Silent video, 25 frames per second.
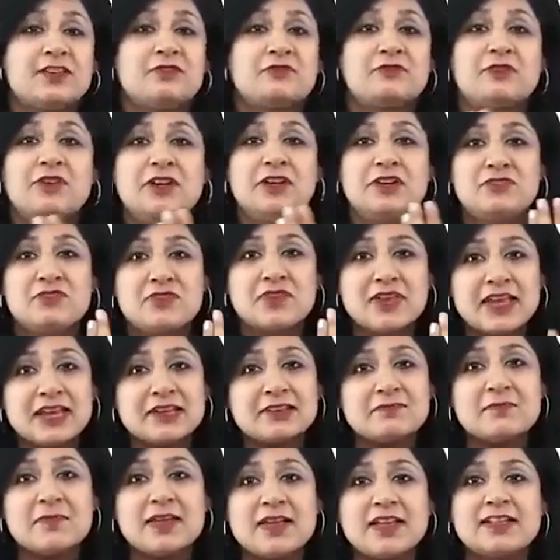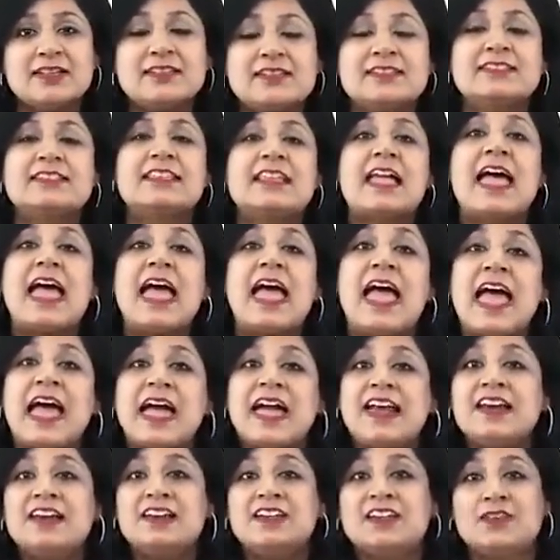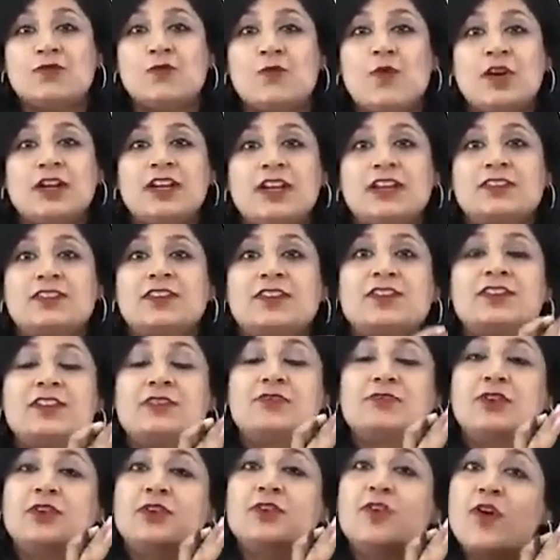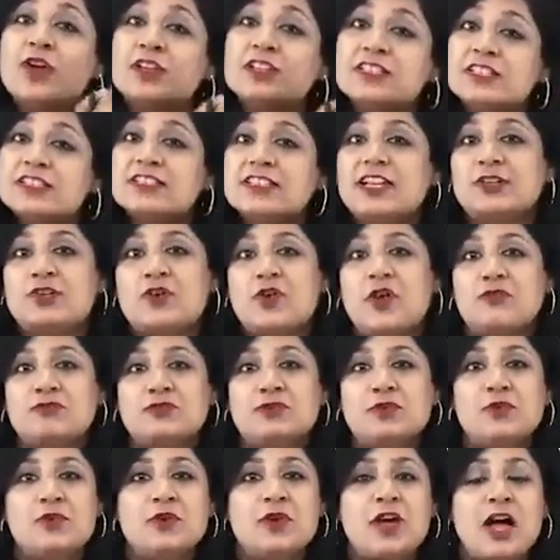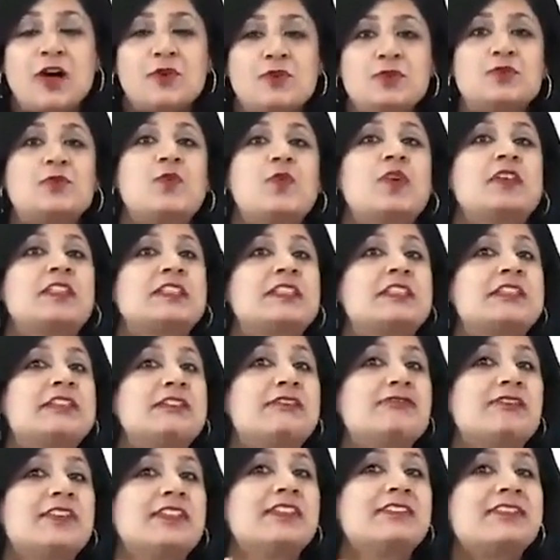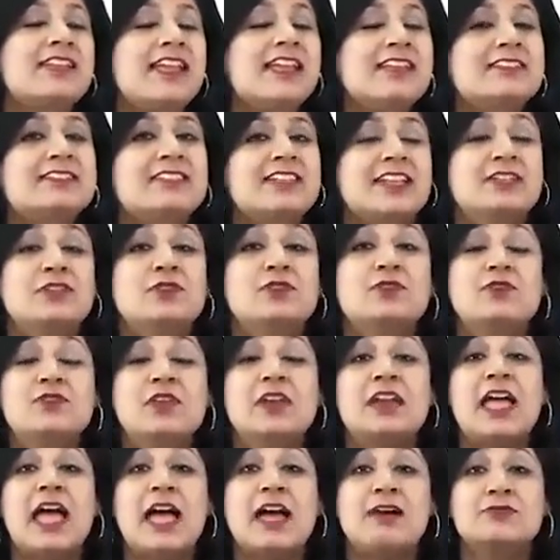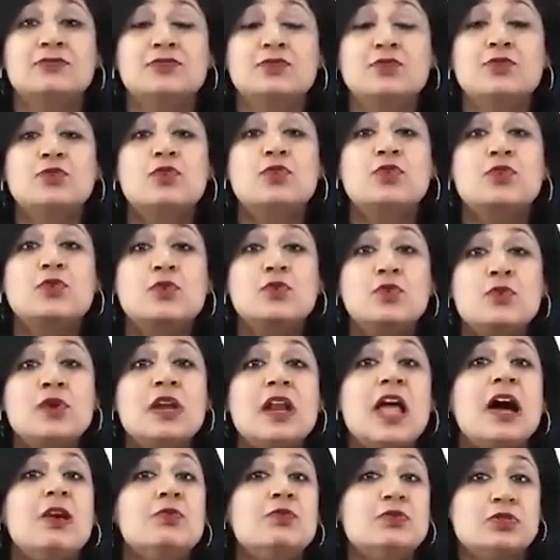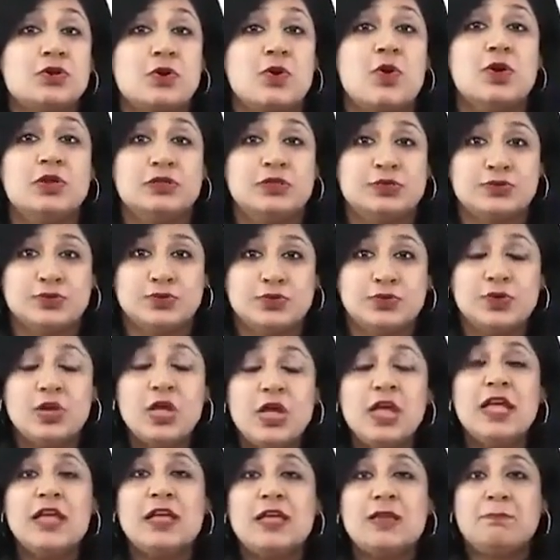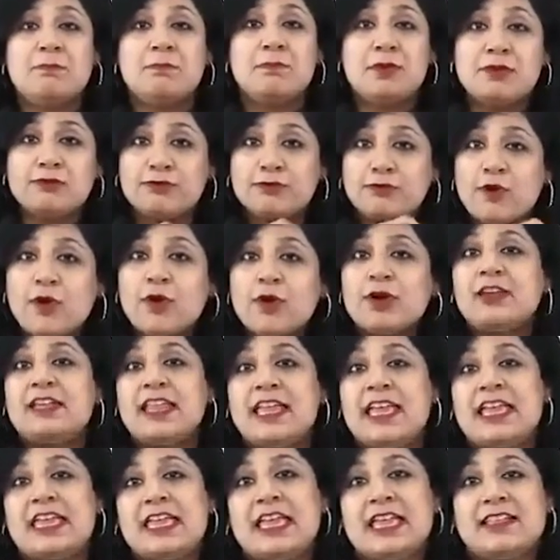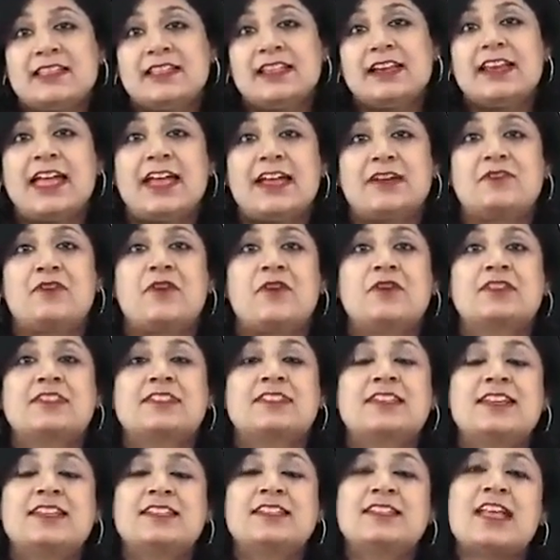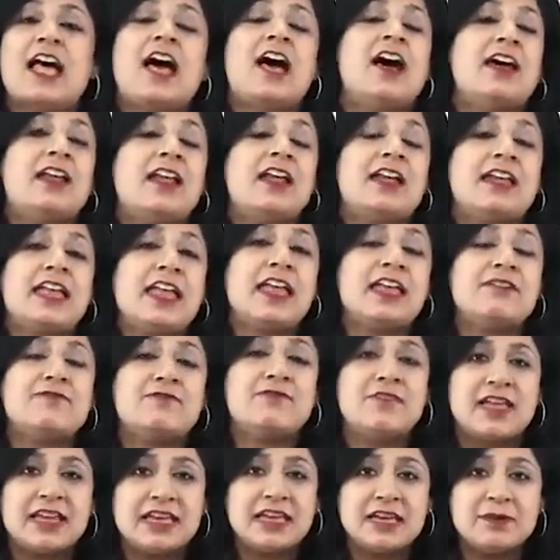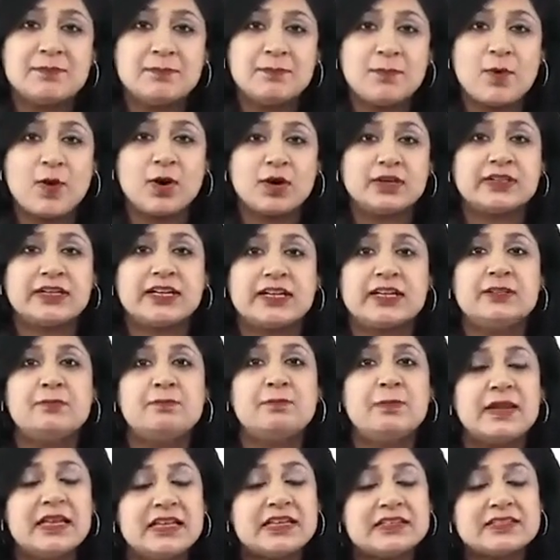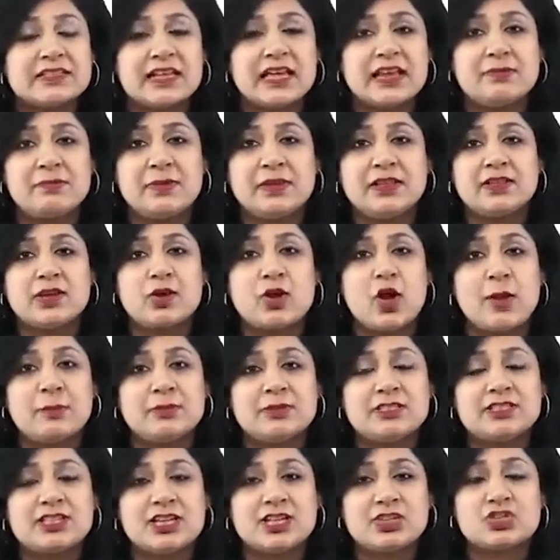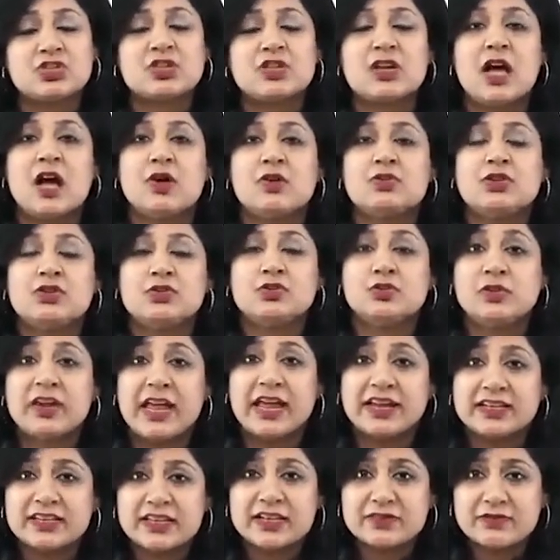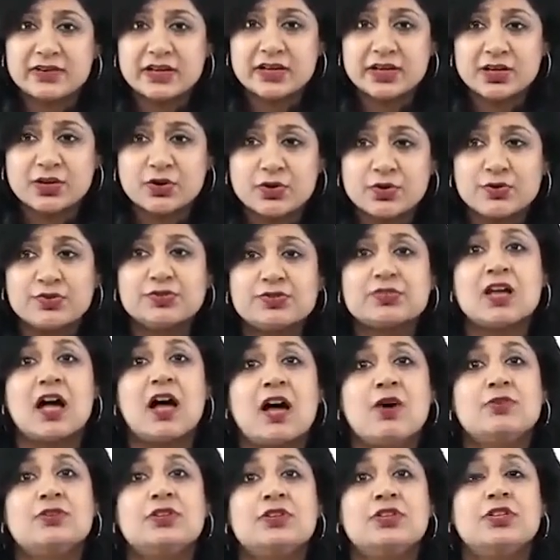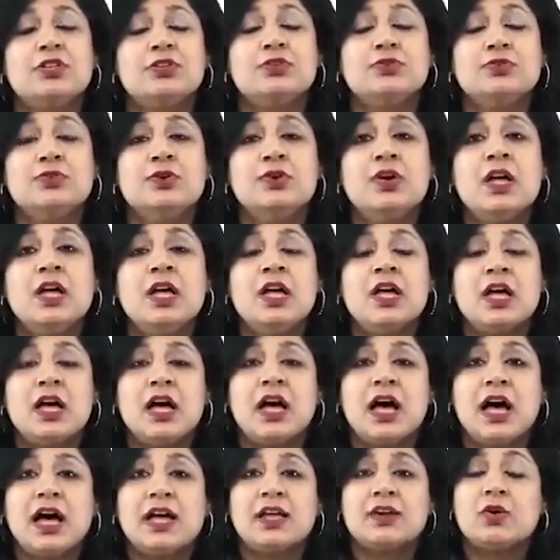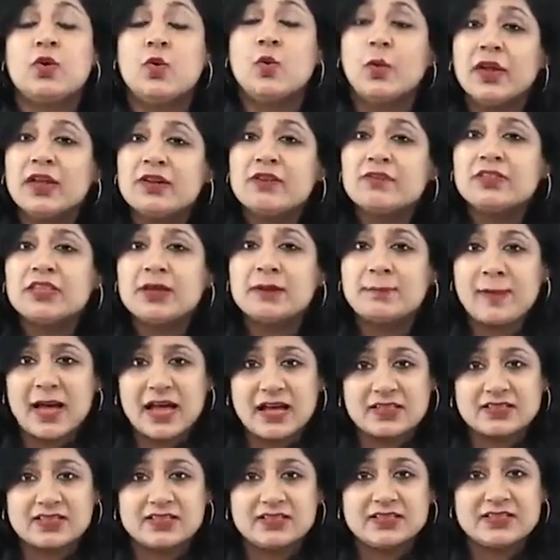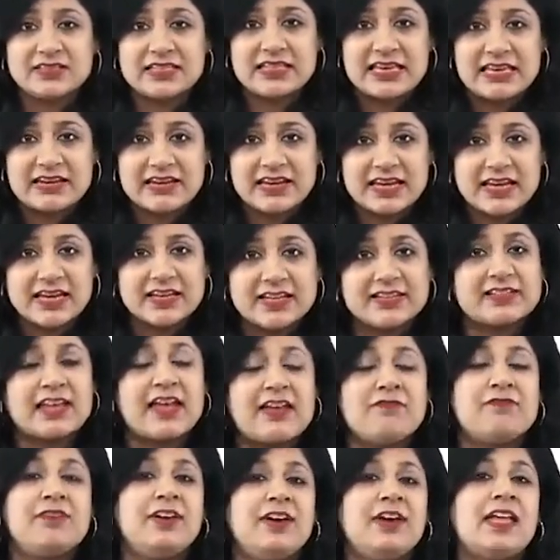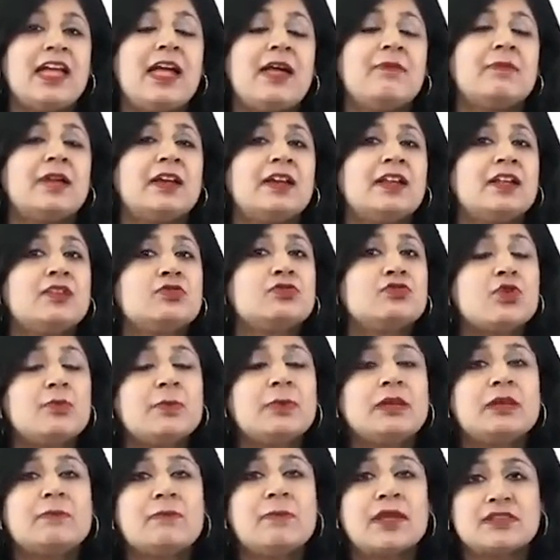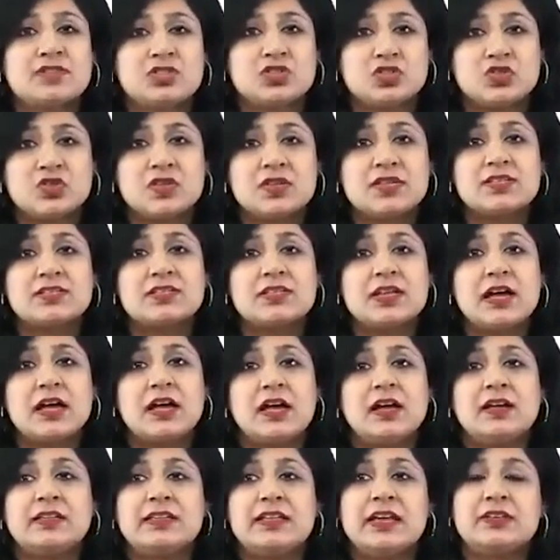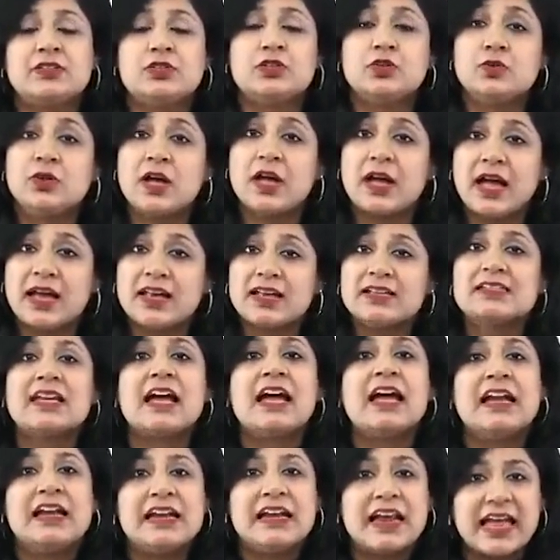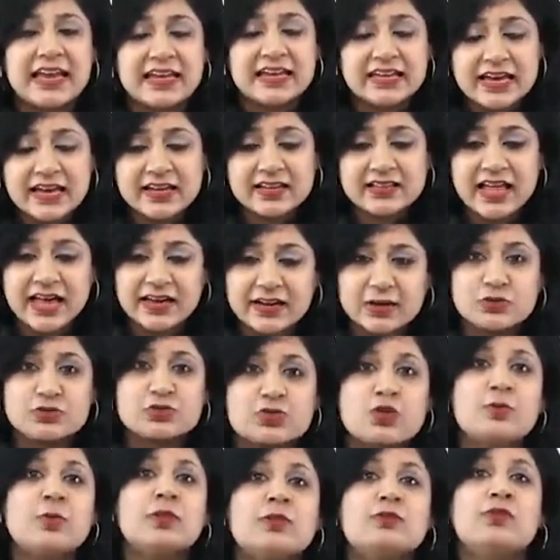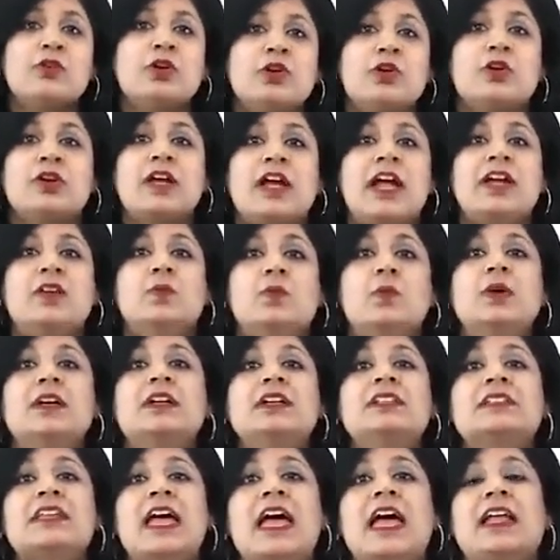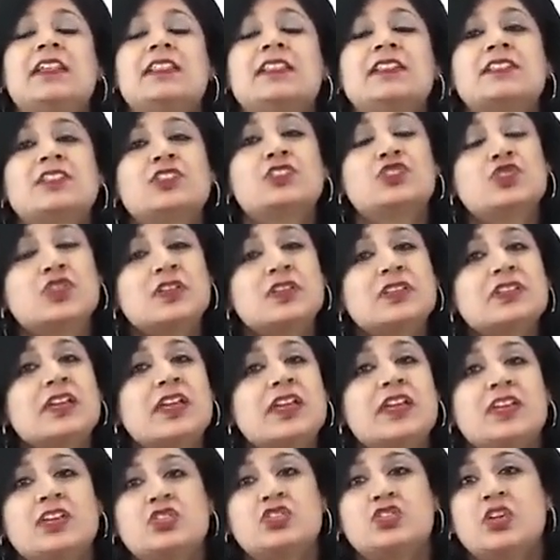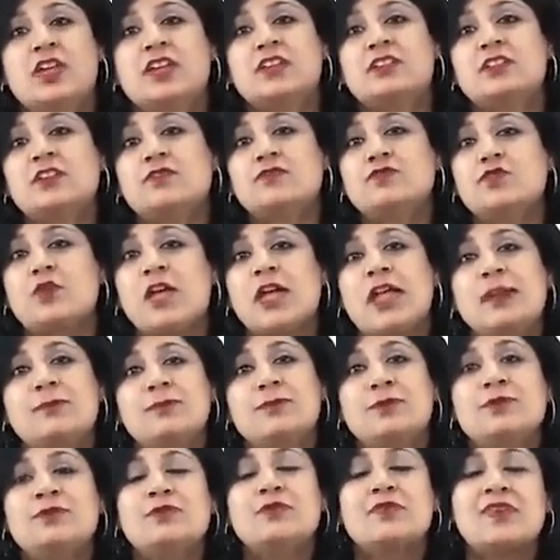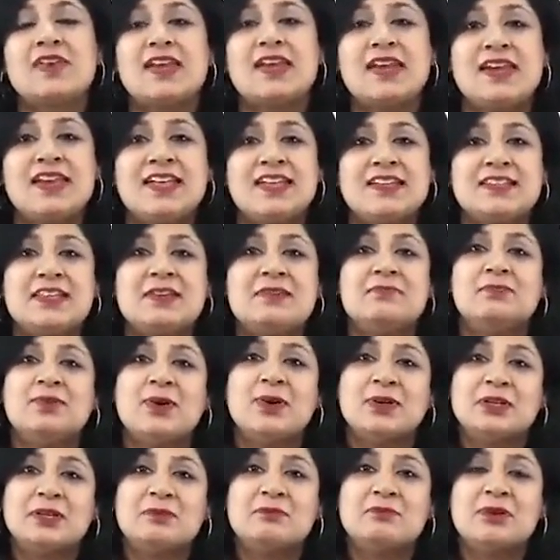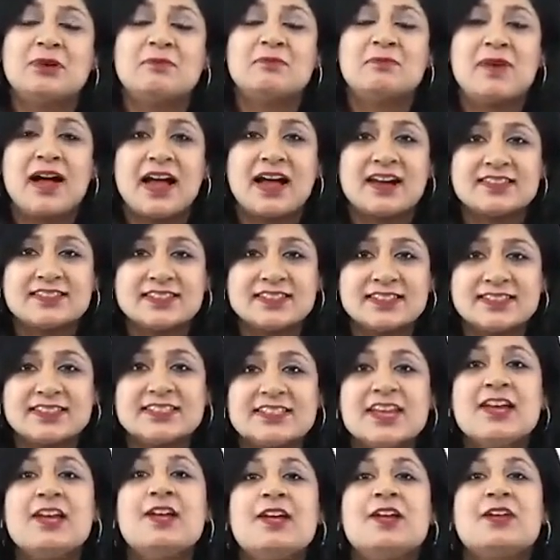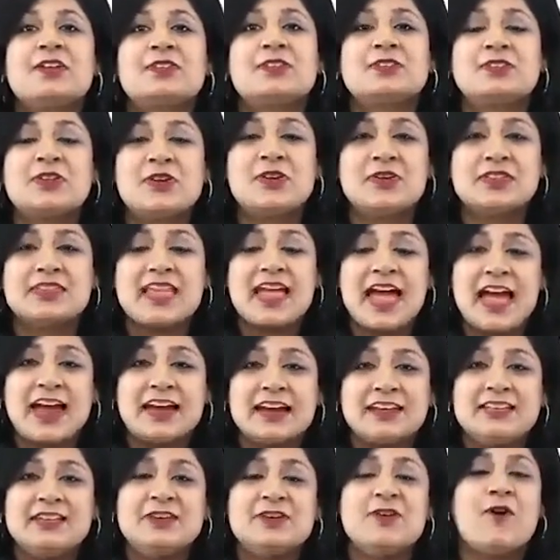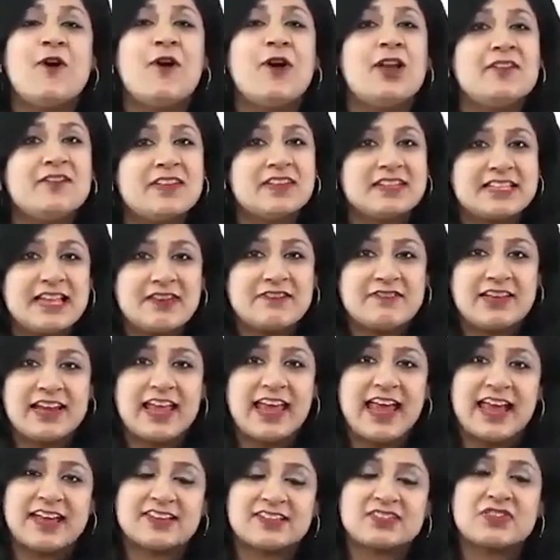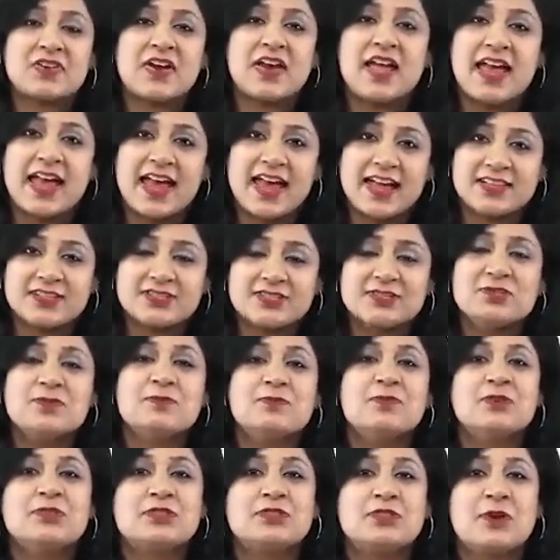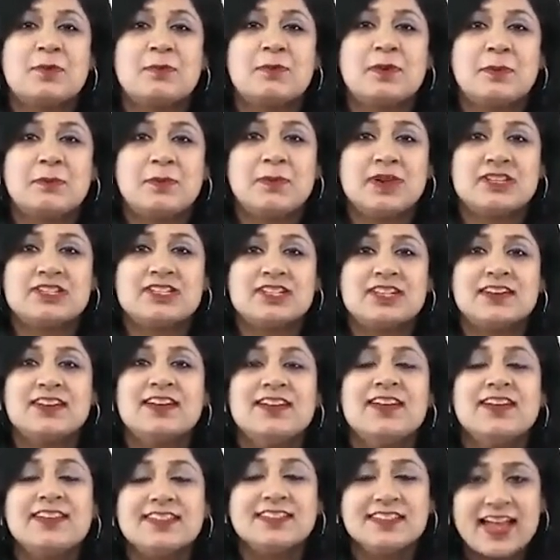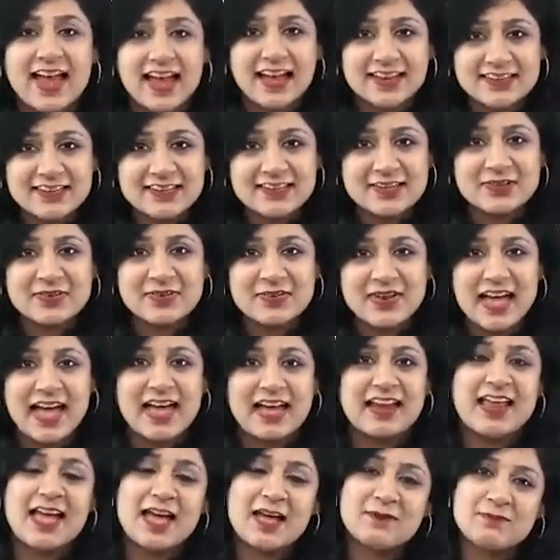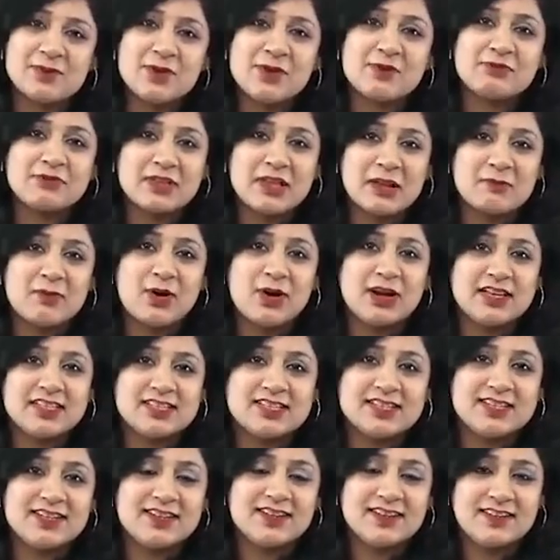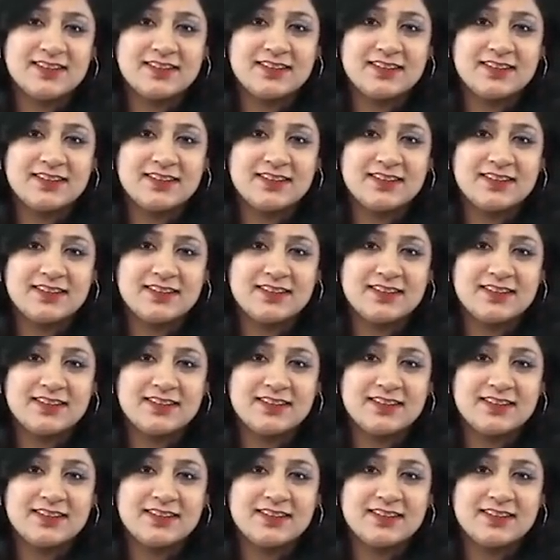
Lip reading: different treatments, and what are the different causes that you have to look out, what are the different things that you will have to rule out also before taking the diagnosis are again very important. Please tell me in the comment section, how did you like the videos, how did you are going with the Parson series. Every day I am getting so many messages that you guys are liking. Thank you so much for your kind words, and this is just an initiative to help you reading the important book Parsons, so that you always have an extra edge to boost your preparation. Thank you and happy ophthalmology.